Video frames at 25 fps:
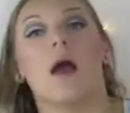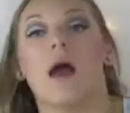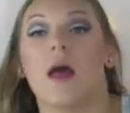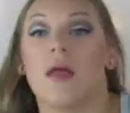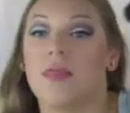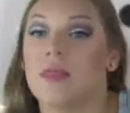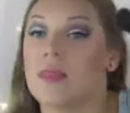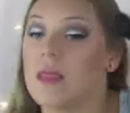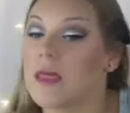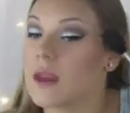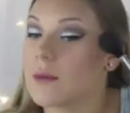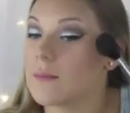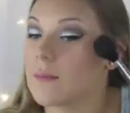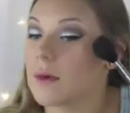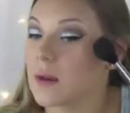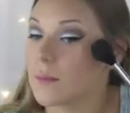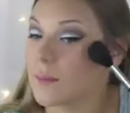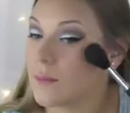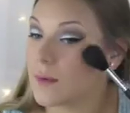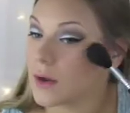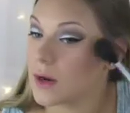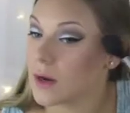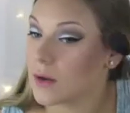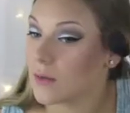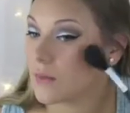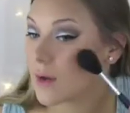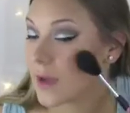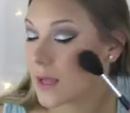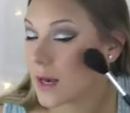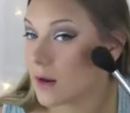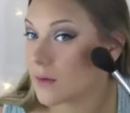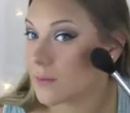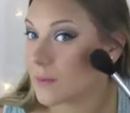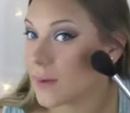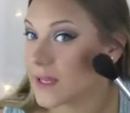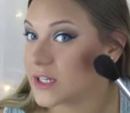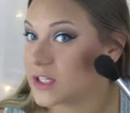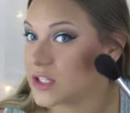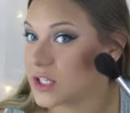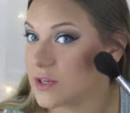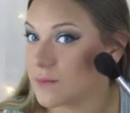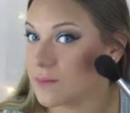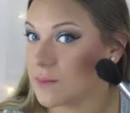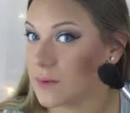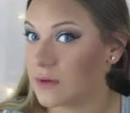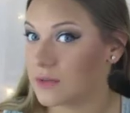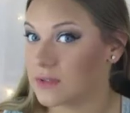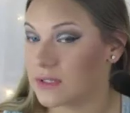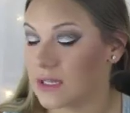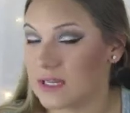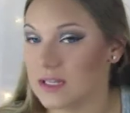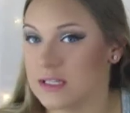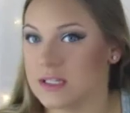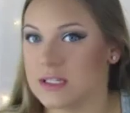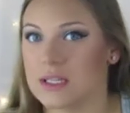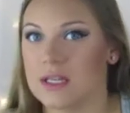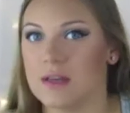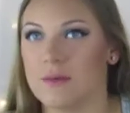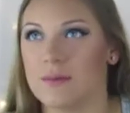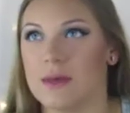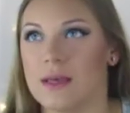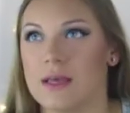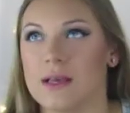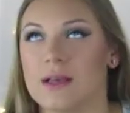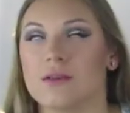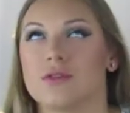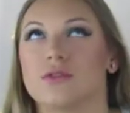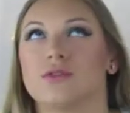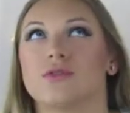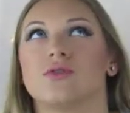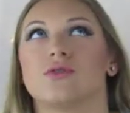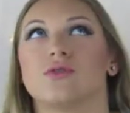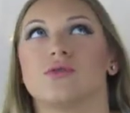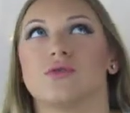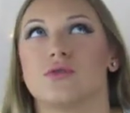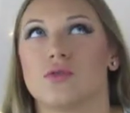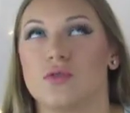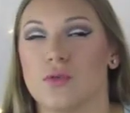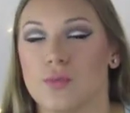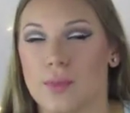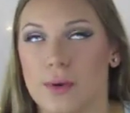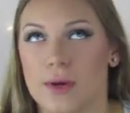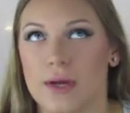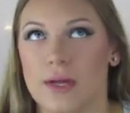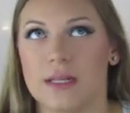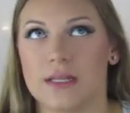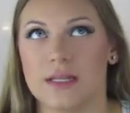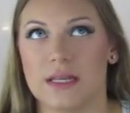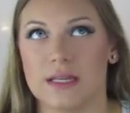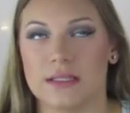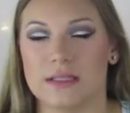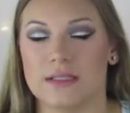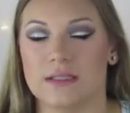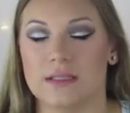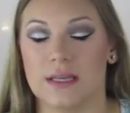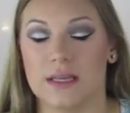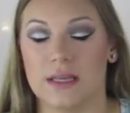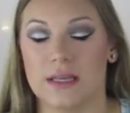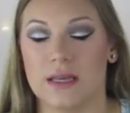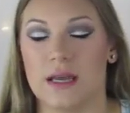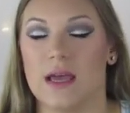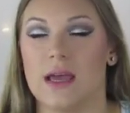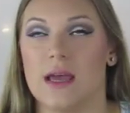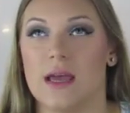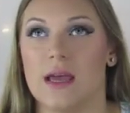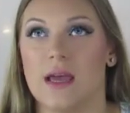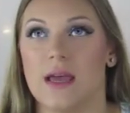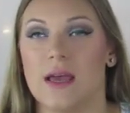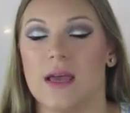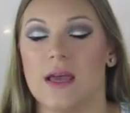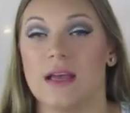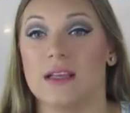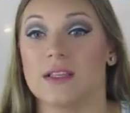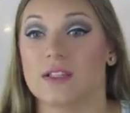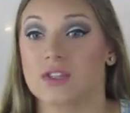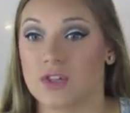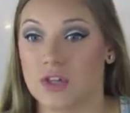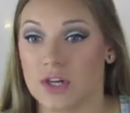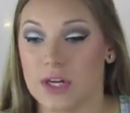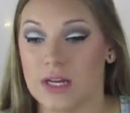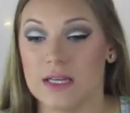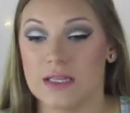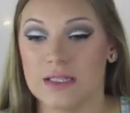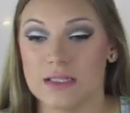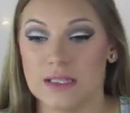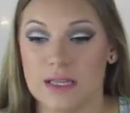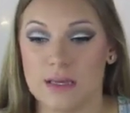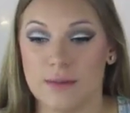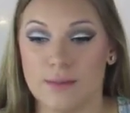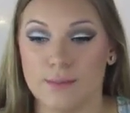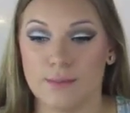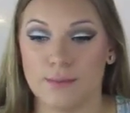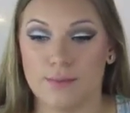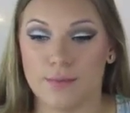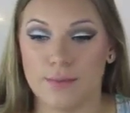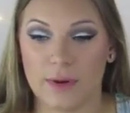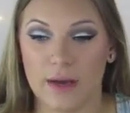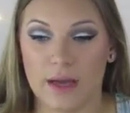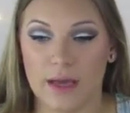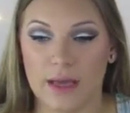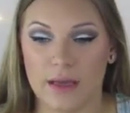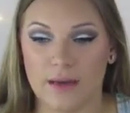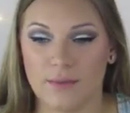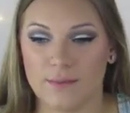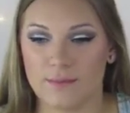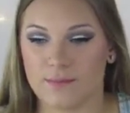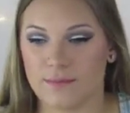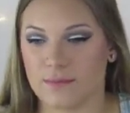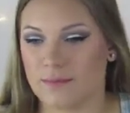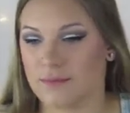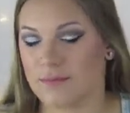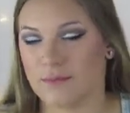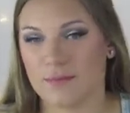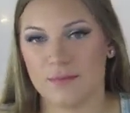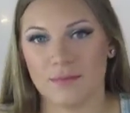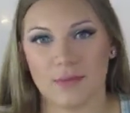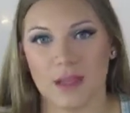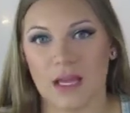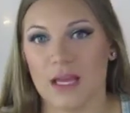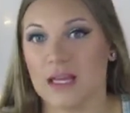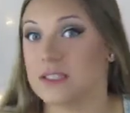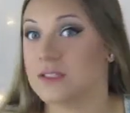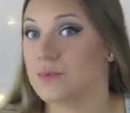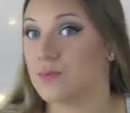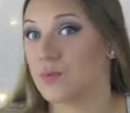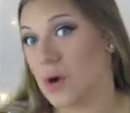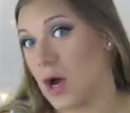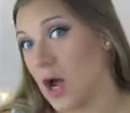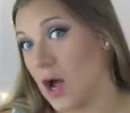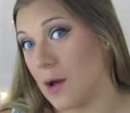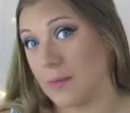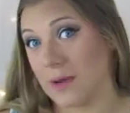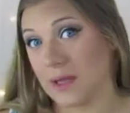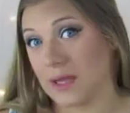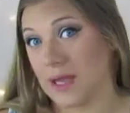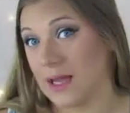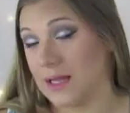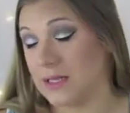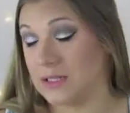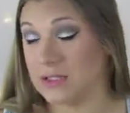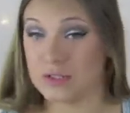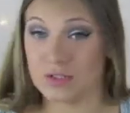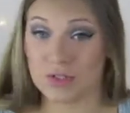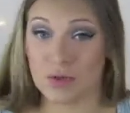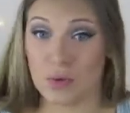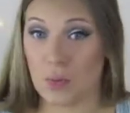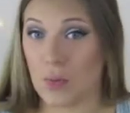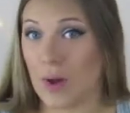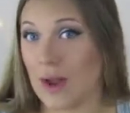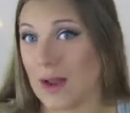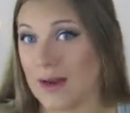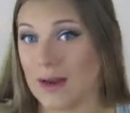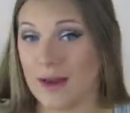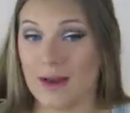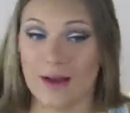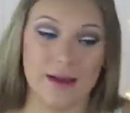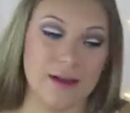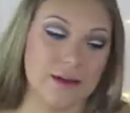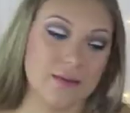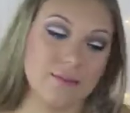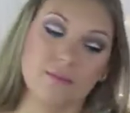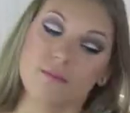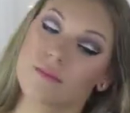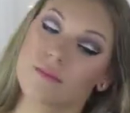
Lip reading: And then I'm going to put it right on my cheekbones. And it's going to be super intense. Like, it's crazy, but it's prom again, so why not?